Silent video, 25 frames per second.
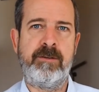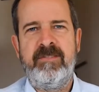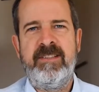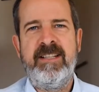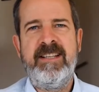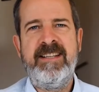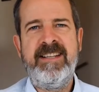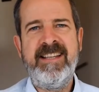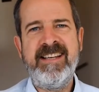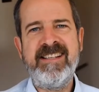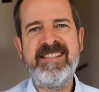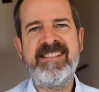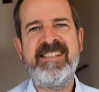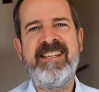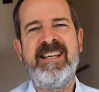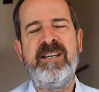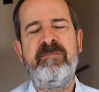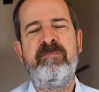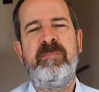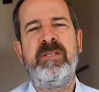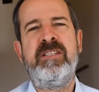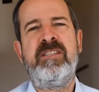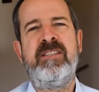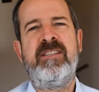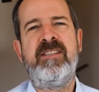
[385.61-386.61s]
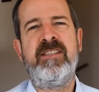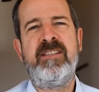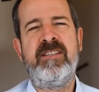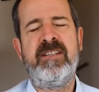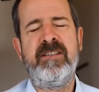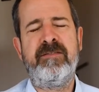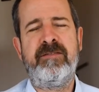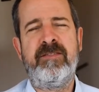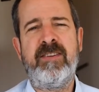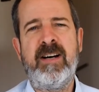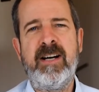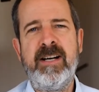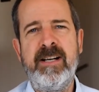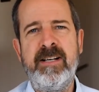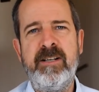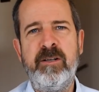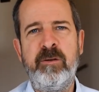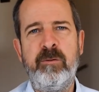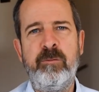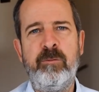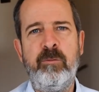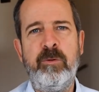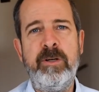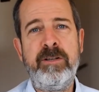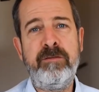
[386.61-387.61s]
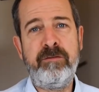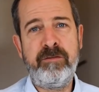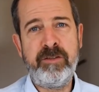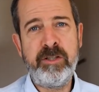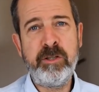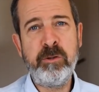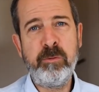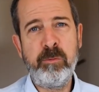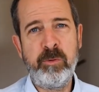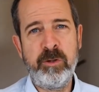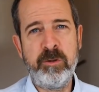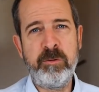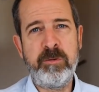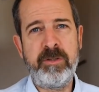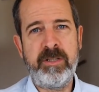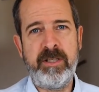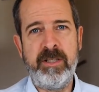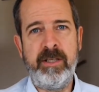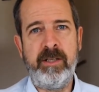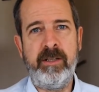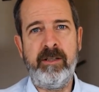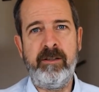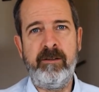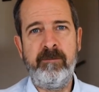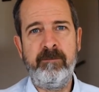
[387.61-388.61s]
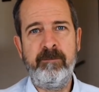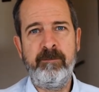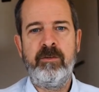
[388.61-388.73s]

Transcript: The next step is to define a review routine